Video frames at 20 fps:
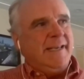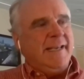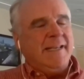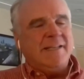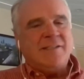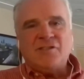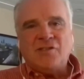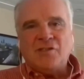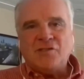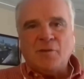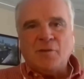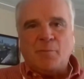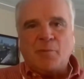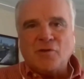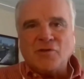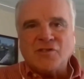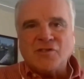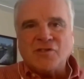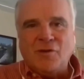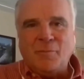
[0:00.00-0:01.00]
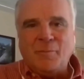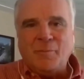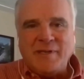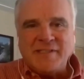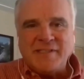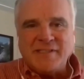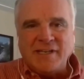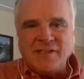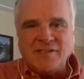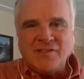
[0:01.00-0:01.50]
it's such a personal
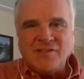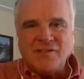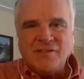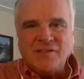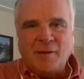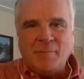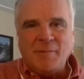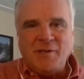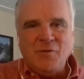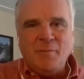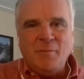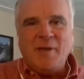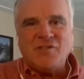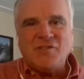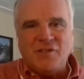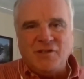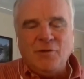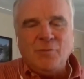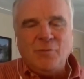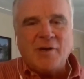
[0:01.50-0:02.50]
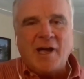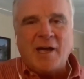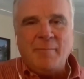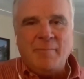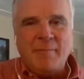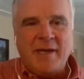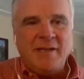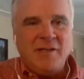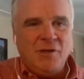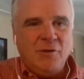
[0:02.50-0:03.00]
business. I mean, you mentioned you and
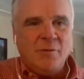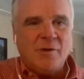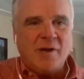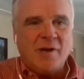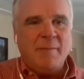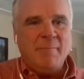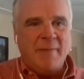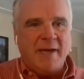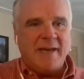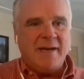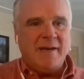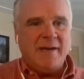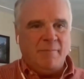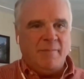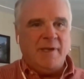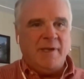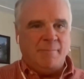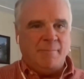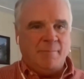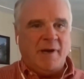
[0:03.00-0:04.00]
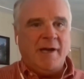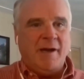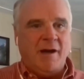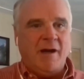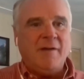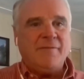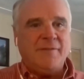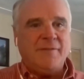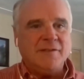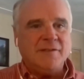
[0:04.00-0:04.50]
I met in my
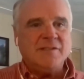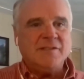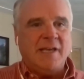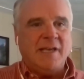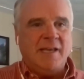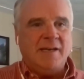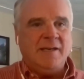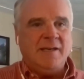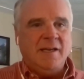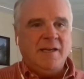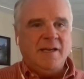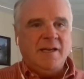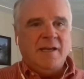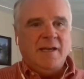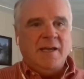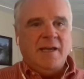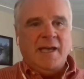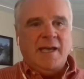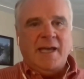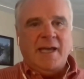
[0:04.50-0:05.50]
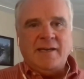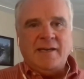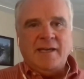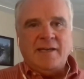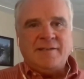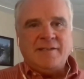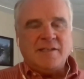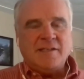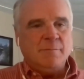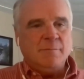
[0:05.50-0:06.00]
office, and and
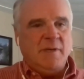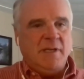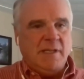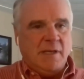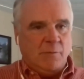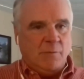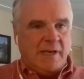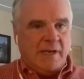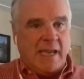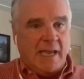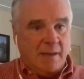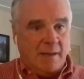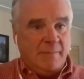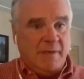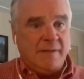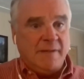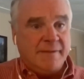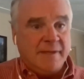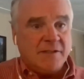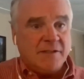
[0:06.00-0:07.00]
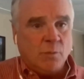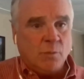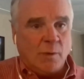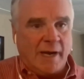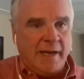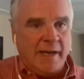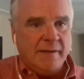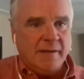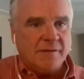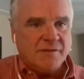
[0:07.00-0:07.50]
it doesn't mean that we can't meet this
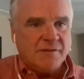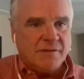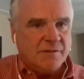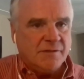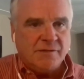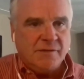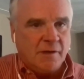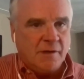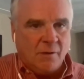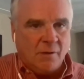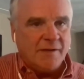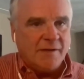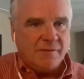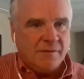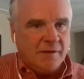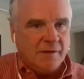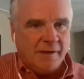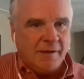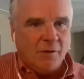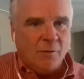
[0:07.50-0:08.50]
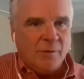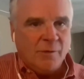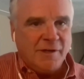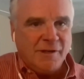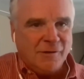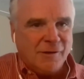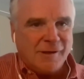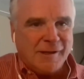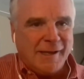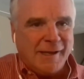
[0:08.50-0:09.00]
way. This is, you know, I know what
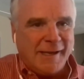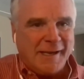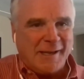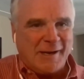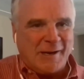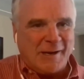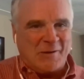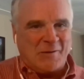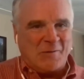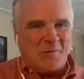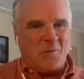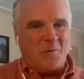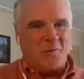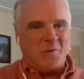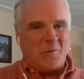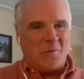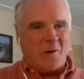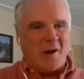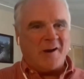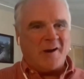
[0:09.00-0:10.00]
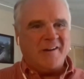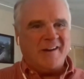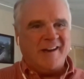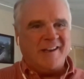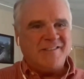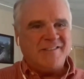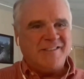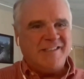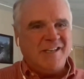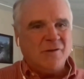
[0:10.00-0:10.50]
you look like and I know who you are and
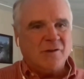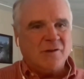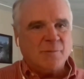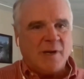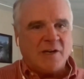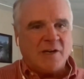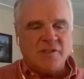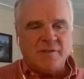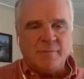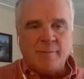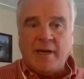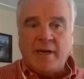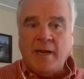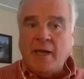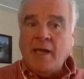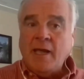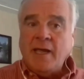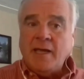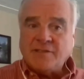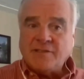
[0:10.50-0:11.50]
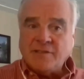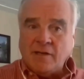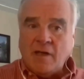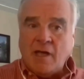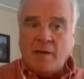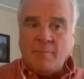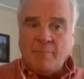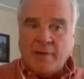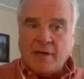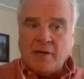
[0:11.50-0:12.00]
I see your expression, but it's a
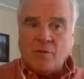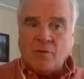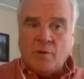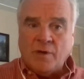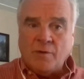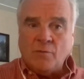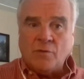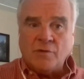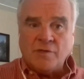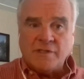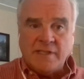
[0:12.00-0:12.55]
lot better when we're